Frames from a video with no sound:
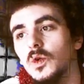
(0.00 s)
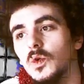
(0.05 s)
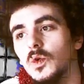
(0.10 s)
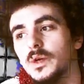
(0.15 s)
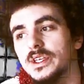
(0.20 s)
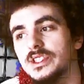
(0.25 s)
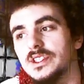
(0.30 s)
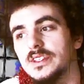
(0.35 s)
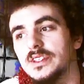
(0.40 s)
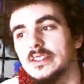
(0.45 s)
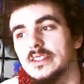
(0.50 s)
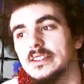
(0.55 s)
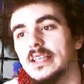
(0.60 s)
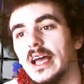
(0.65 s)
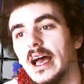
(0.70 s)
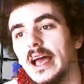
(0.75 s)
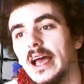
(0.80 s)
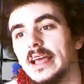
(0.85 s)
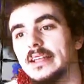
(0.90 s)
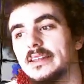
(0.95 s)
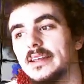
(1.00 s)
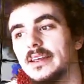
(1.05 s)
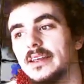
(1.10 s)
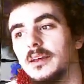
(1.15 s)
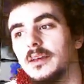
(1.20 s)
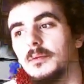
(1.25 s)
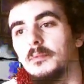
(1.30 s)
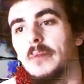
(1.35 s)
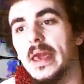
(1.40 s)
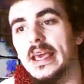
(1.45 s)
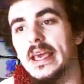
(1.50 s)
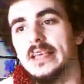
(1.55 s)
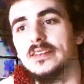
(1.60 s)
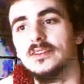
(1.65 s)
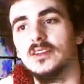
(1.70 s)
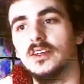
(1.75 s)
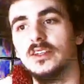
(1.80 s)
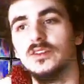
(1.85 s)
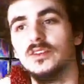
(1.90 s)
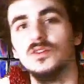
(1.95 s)
which is not
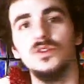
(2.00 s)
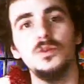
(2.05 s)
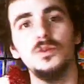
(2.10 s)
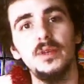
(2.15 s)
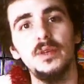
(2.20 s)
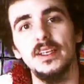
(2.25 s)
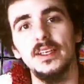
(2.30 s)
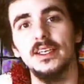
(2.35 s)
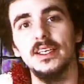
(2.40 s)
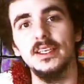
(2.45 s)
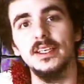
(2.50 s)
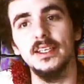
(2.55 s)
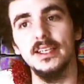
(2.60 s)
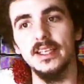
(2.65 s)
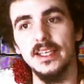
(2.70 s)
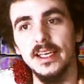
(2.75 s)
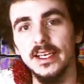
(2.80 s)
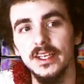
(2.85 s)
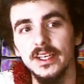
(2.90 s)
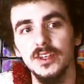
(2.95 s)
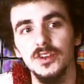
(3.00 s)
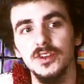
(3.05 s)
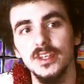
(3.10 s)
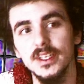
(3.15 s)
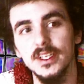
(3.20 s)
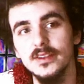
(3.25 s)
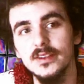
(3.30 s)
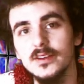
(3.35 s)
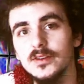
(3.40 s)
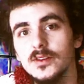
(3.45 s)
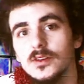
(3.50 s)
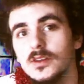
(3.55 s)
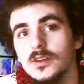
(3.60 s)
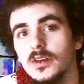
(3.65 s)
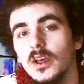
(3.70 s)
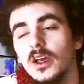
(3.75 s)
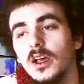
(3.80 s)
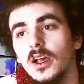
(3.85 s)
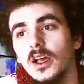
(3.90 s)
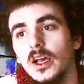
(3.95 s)
based on stupidity and ignorance
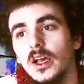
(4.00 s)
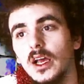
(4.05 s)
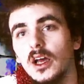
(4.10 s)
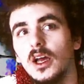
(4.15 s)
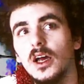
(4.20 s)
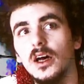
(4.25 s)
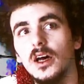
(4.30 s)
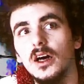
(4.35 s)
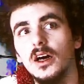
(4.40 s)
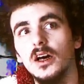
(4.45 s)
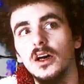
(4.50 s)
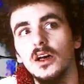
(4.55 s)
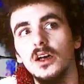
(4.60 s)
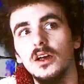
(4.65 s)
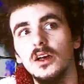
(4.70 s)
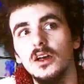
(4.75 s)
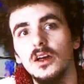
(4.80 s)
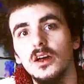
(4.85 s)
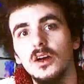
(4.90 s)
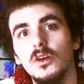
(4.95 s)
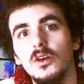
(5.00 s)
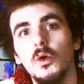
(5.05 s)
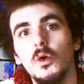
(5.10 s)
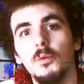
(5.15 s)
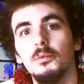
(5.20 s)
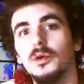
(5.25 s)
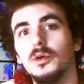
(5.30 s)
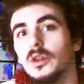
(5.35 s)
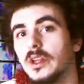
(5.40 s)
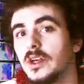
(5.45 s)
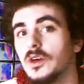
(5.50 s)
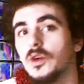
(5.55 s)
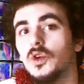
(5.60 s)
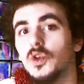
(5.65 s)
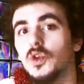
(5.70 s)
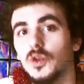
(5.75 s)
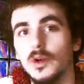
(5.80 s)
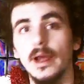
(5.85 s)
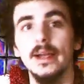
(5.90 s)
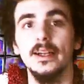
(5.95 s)
or political
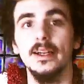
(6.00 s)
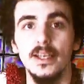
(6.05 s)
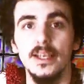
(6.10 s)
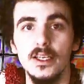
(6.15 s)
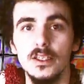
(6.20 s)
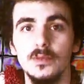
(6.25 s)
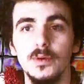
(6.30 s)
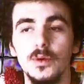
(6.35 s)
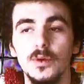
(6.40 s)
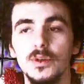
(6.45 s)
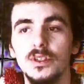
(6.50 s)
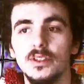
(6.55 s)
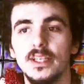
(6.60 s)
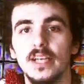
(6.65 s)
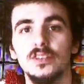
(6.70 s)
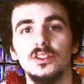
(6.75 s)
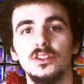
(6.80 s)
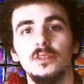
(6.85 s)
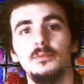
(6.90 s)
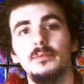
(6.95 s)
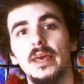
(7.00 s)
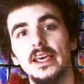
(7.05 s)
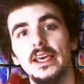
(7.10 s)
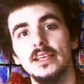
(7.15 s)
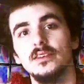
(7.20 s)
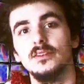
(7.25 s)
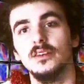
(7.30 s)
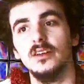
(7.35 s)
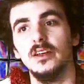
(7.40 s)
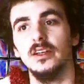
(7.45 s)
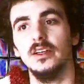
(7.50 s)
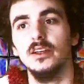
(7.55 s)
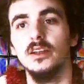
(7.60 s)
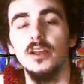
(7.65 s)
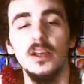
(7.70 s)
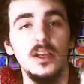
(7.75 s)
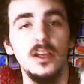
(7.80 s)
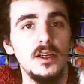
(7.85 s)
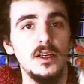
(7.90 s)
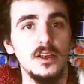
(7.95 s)
correctness, but which is actually based on
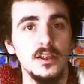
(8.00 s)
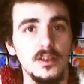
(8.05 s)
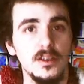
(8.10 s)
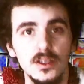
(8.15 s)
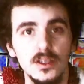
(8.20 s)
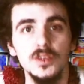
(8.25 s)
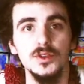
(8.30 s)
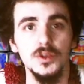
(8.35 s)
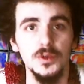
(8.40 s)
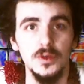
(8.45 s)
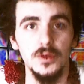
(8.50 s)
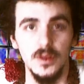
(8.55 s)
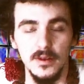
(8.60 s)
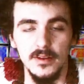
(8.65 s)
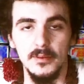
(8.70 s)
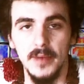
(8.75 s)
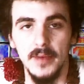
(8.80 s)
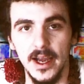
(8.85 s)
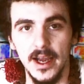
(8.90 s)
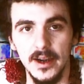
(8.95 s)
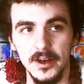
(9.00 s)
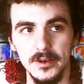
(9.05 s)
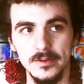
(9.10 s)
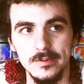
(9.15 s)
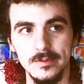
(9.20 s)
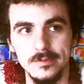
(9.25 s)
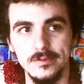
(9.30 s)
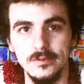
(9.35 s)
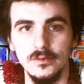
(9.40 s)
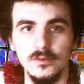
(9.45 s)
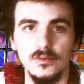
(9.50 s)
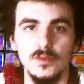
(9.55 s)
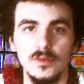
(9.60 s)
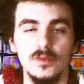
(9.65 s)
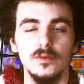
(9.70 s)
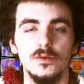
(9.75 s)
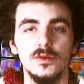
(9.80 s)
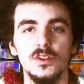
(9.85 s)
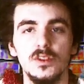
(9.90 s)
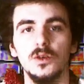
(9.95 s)
the truth of the matter.
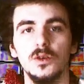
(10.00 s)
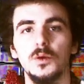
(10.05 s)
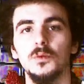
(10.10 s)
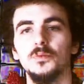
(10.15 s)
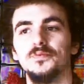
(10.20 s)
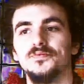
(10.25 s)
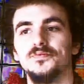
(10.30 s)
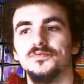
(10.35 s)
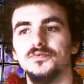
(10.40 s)
So,